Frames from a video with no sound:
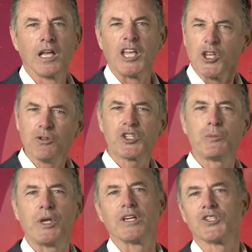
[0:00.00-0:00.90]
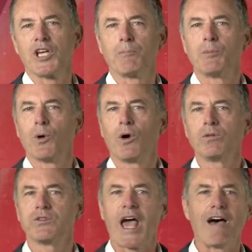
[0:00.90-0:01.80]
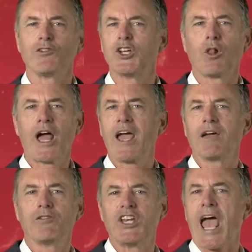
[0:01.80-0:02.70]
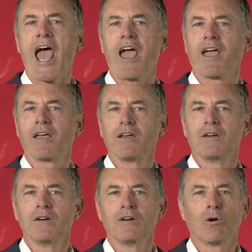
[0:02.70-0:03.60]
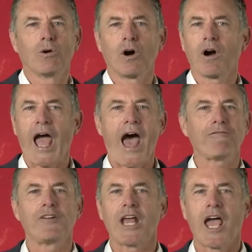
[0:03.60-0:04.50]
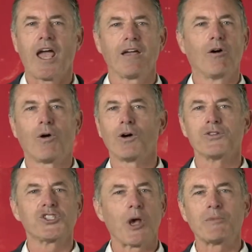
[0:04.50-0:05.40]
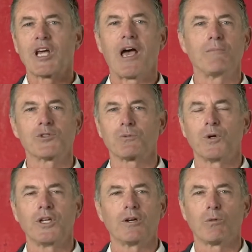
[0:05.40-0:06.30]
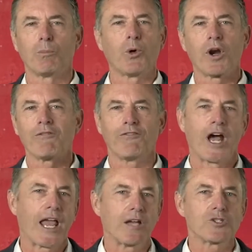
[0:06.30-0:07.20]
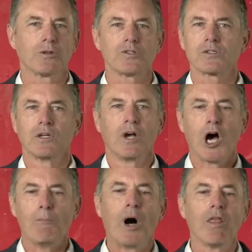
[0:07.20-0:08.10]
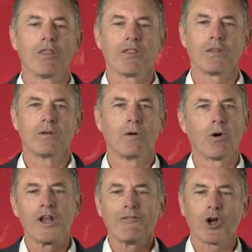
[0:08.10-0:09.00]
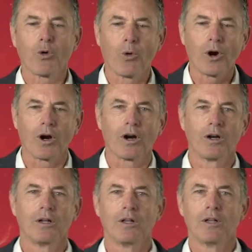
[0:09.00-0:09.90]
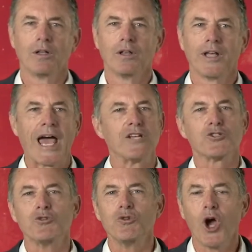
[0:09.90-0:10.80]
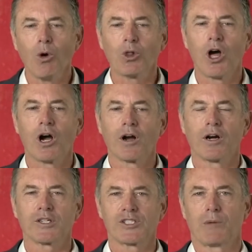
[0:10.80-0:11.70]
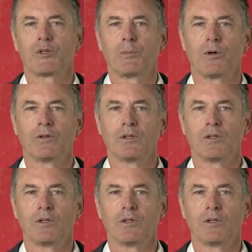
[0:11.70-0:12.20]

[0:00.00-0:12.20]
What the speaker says: it used to be acceptable to have a delay of a day or half a day, or sometimes when you're reporting financials, a month or even a quarter. That is no longer acceptable.